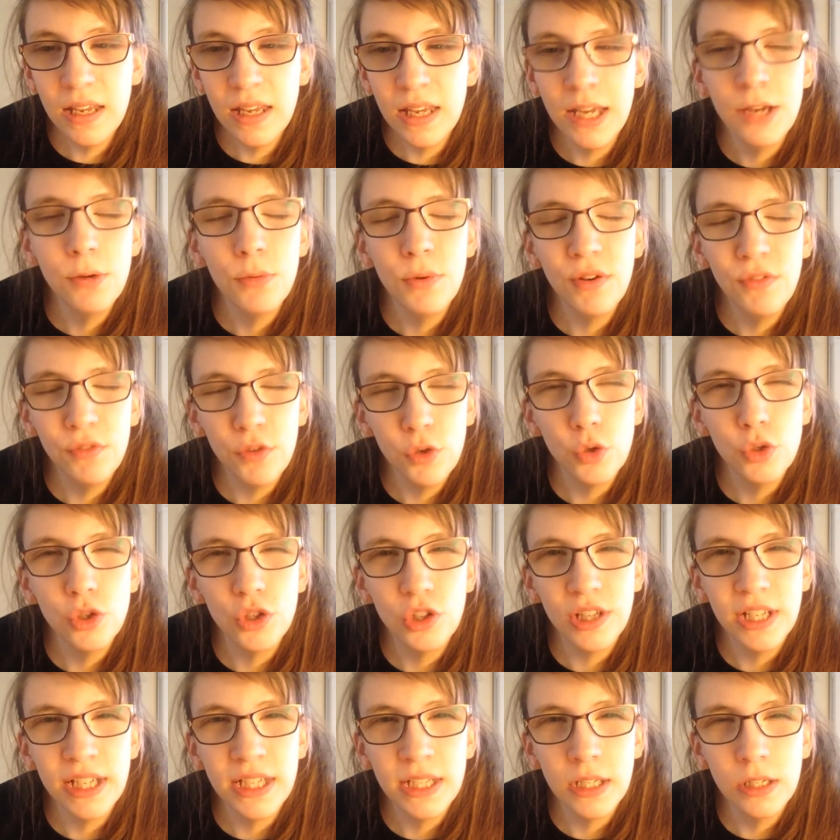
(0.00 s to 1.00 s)
he refused
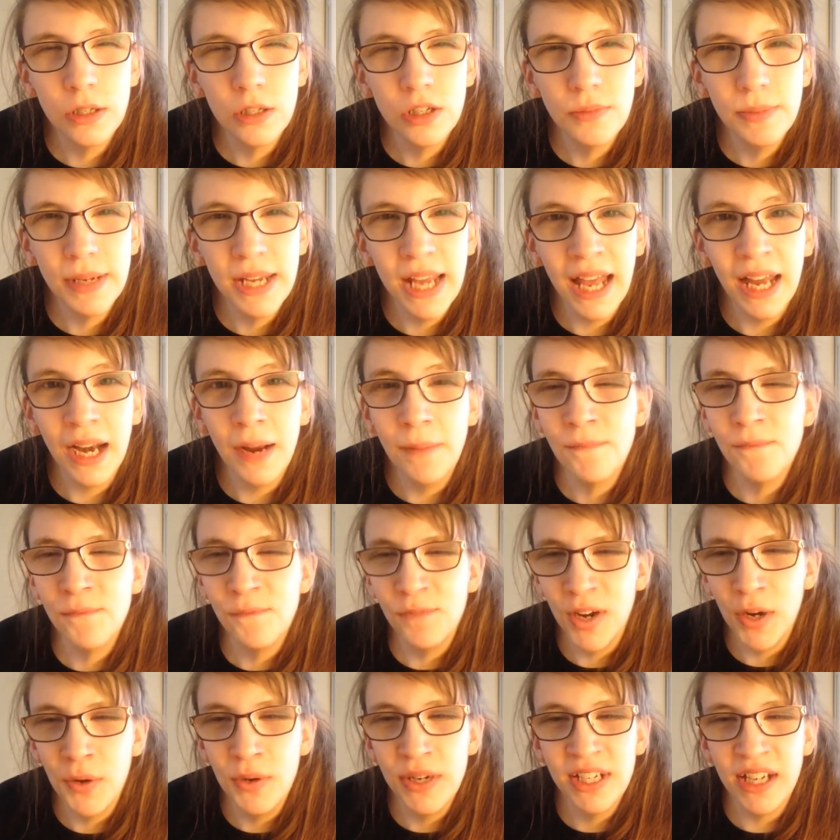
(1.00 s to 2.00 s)
to listen to me. And I'm
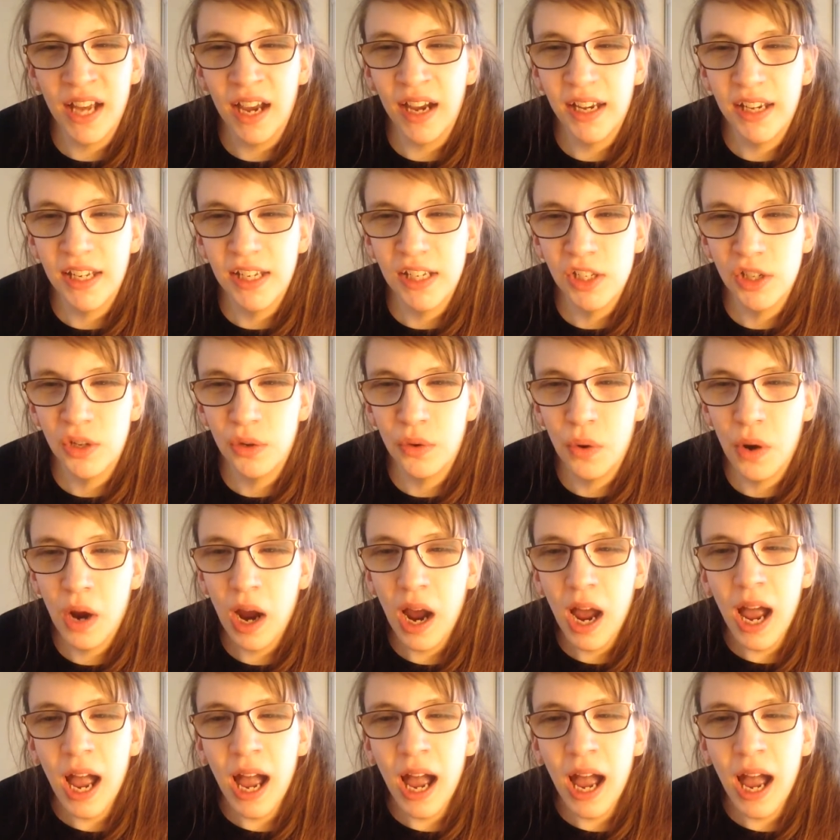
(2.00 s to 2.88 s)
very tiny too.